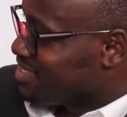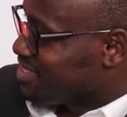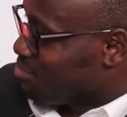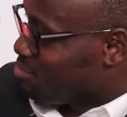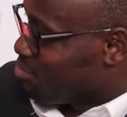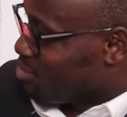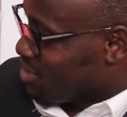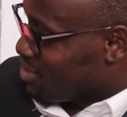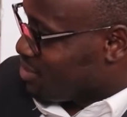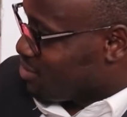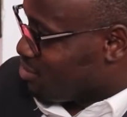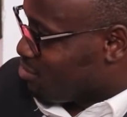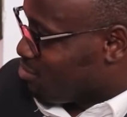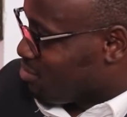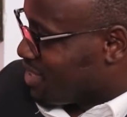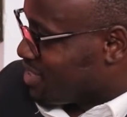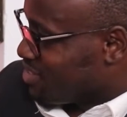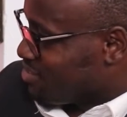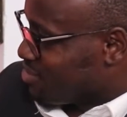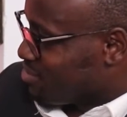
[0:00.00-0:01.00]
the political
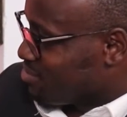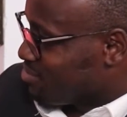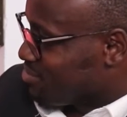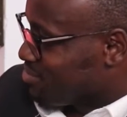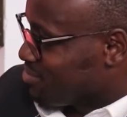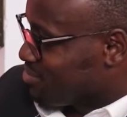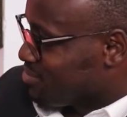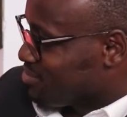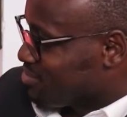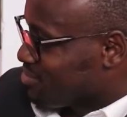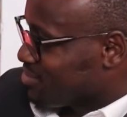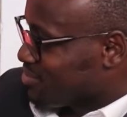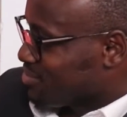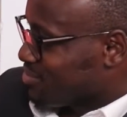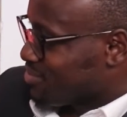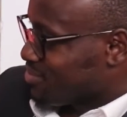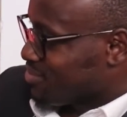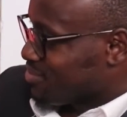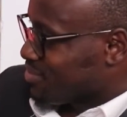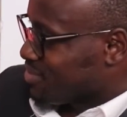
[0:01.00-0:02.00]
platform
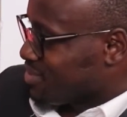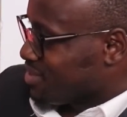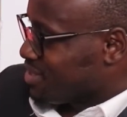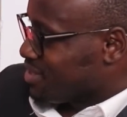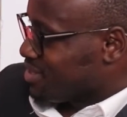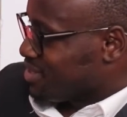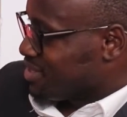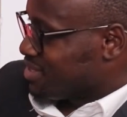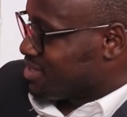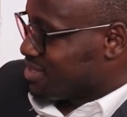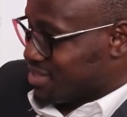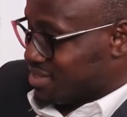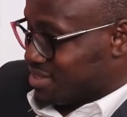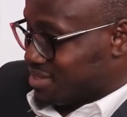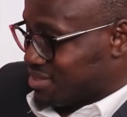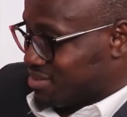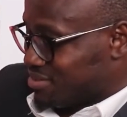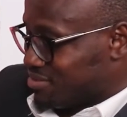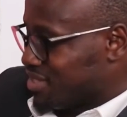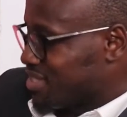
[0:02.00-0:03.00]
that
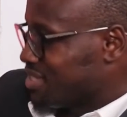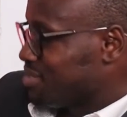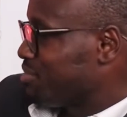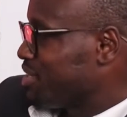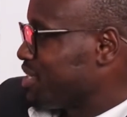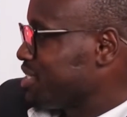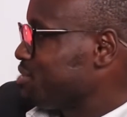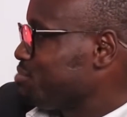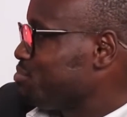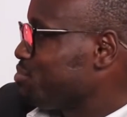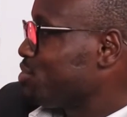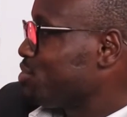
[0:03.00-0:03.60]
is very much